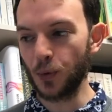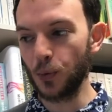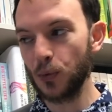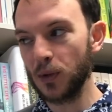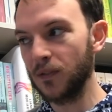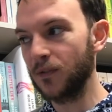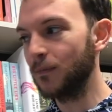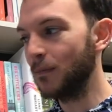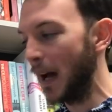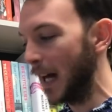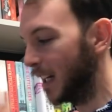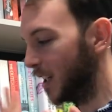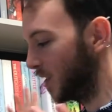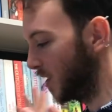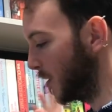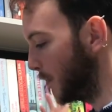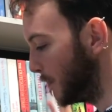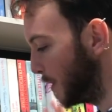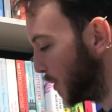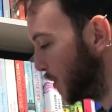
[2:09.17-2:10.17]
we've
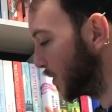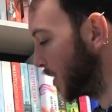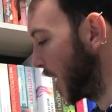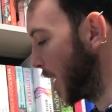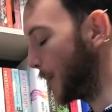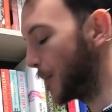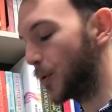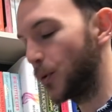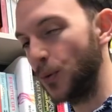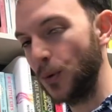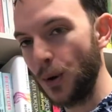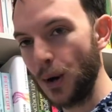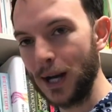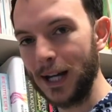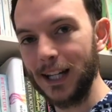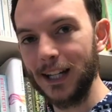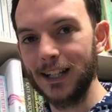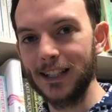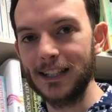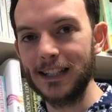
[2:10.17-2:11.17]
managed to build up
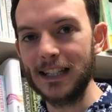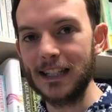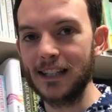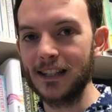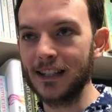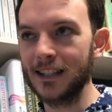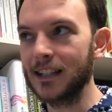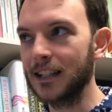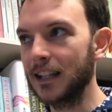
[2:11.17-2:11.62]
quite a decent